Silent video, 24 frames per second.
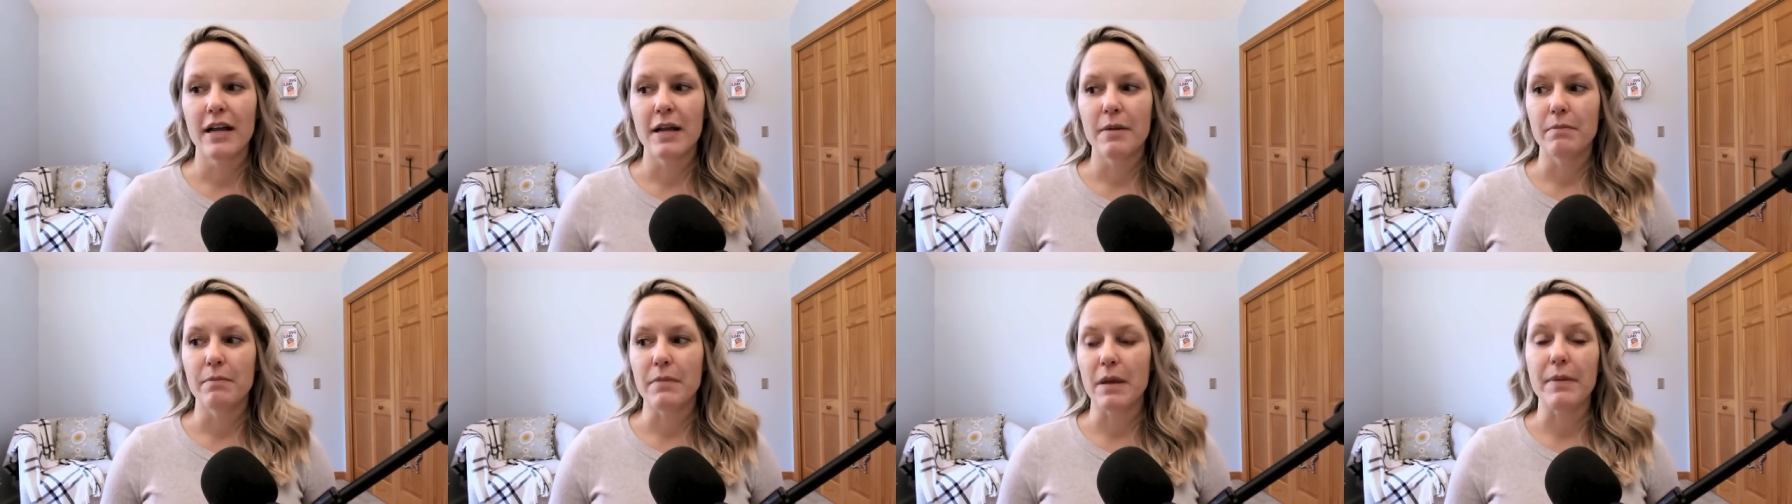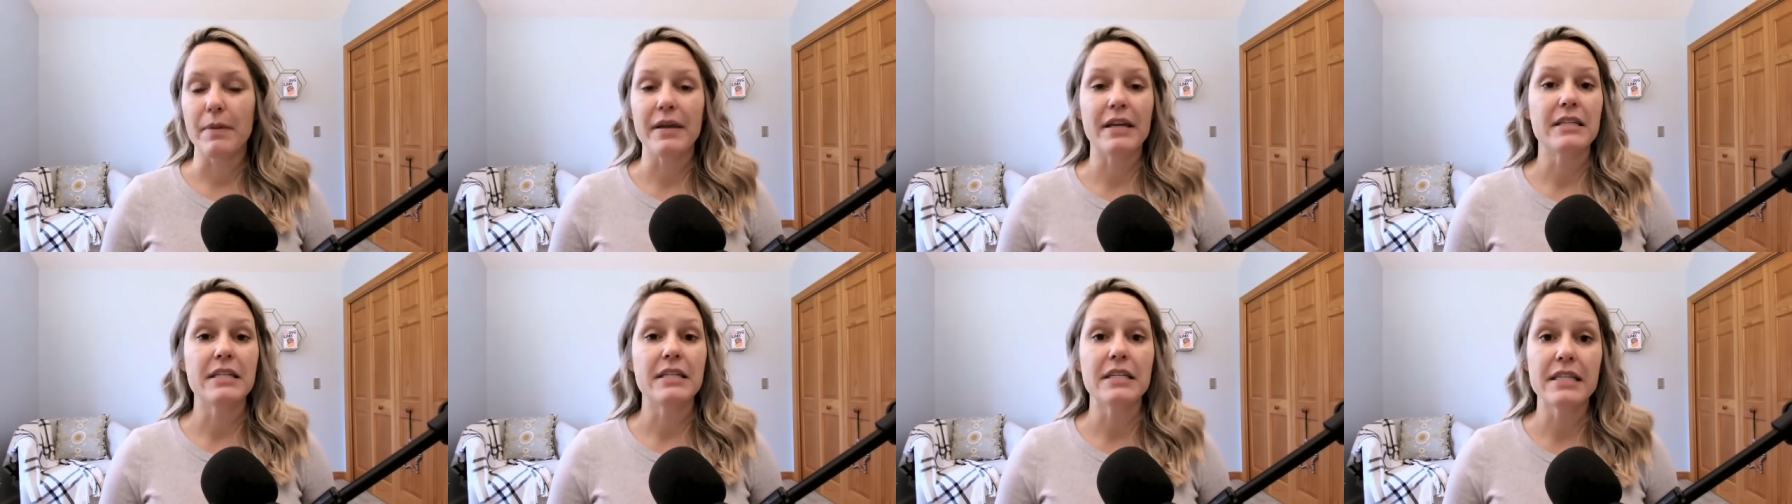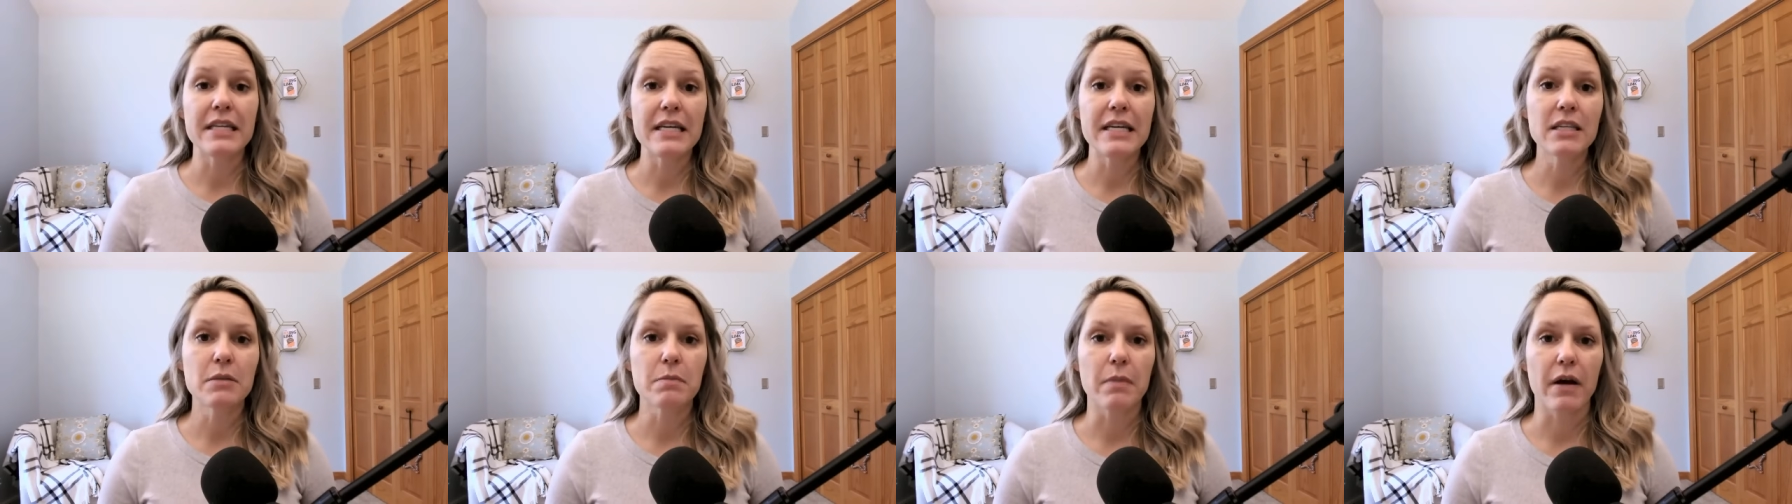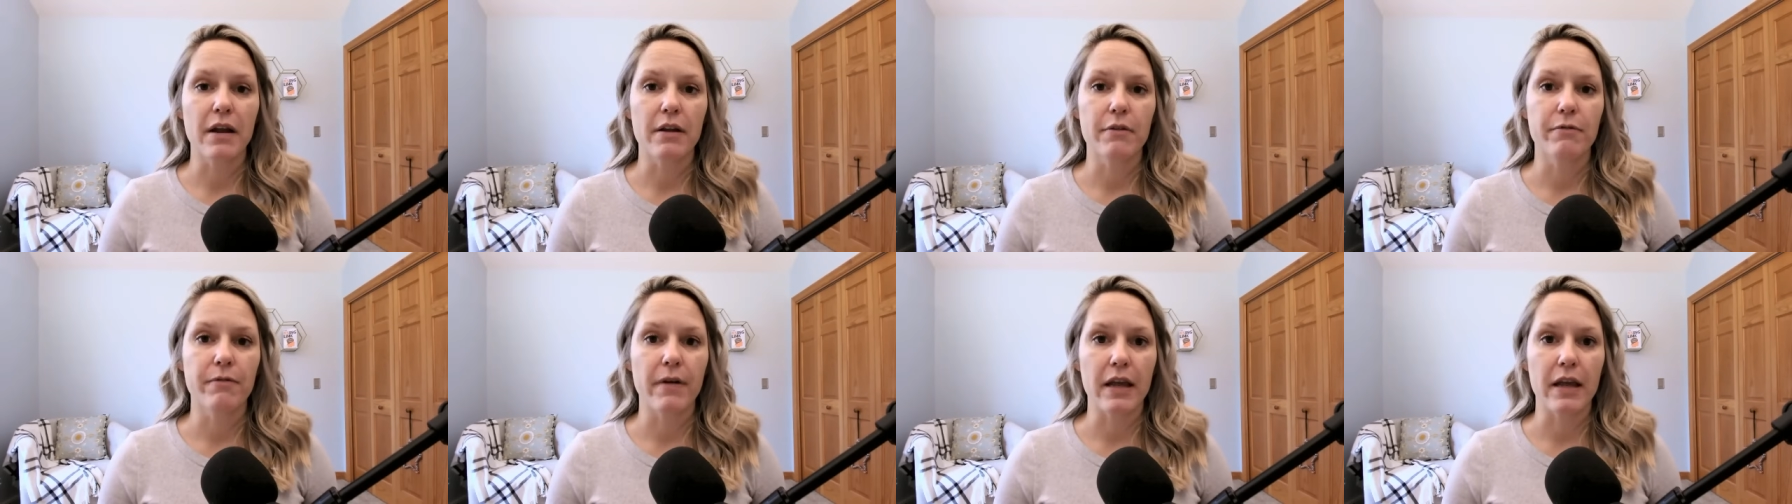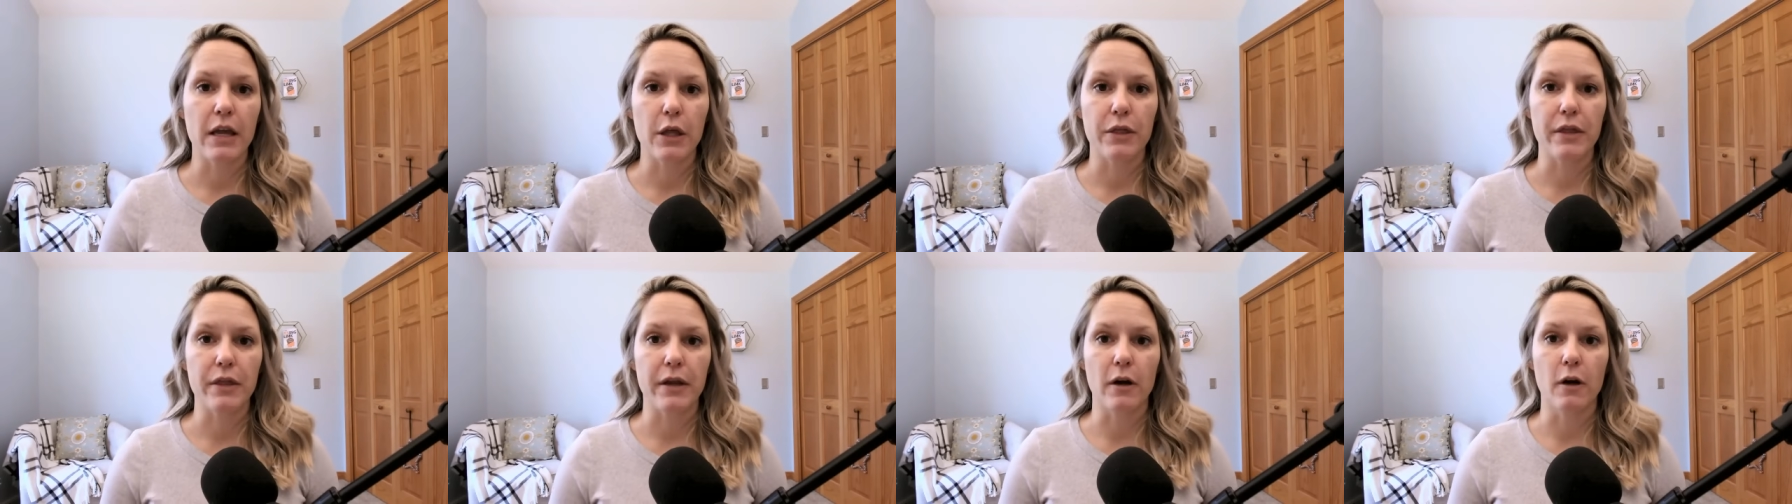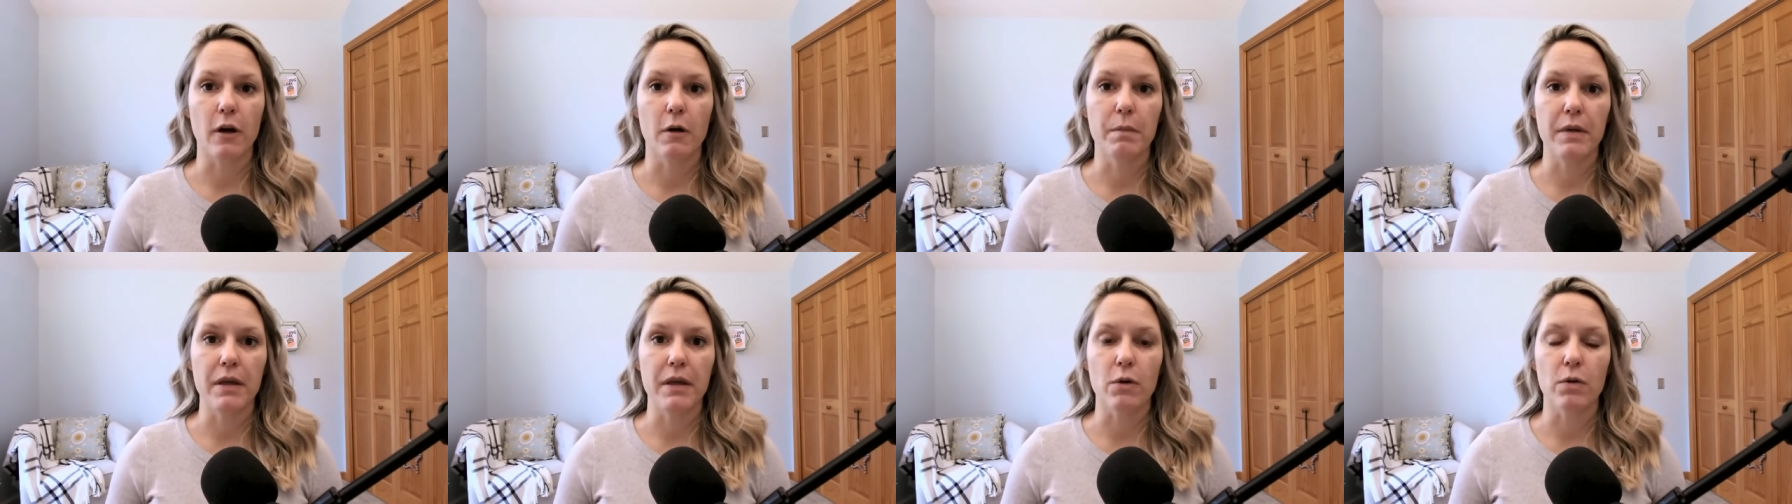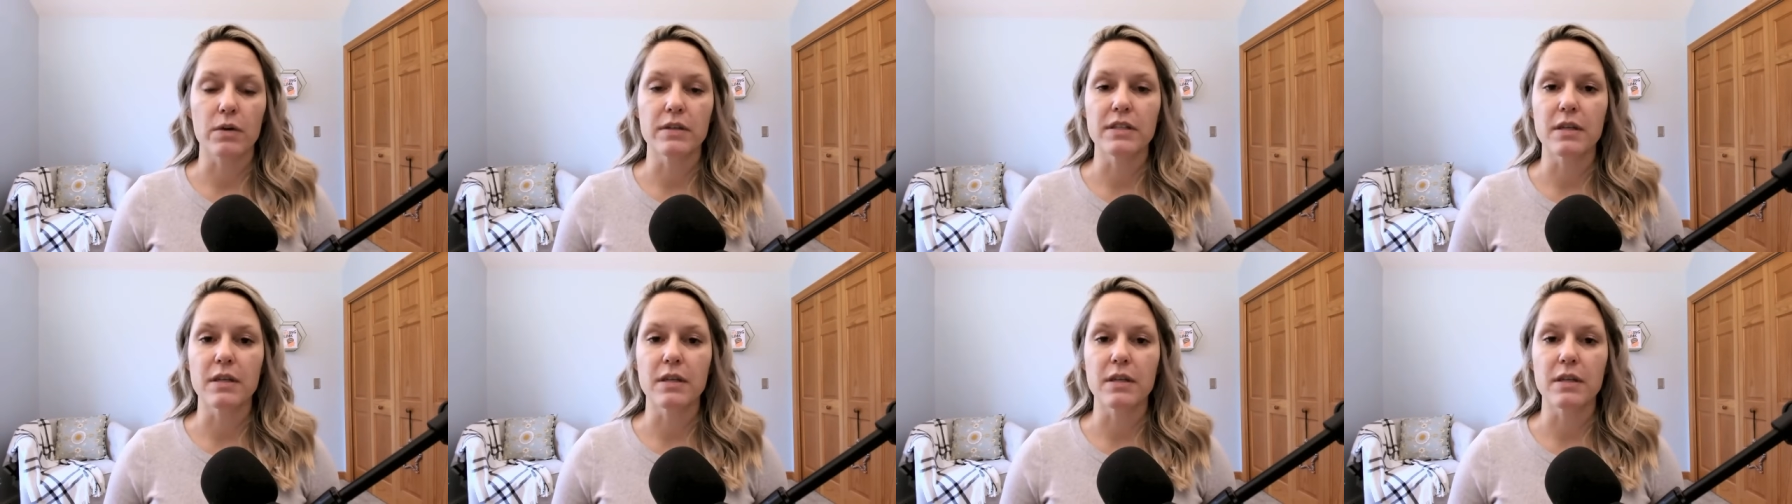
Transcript: maybe a disease modifying therapy or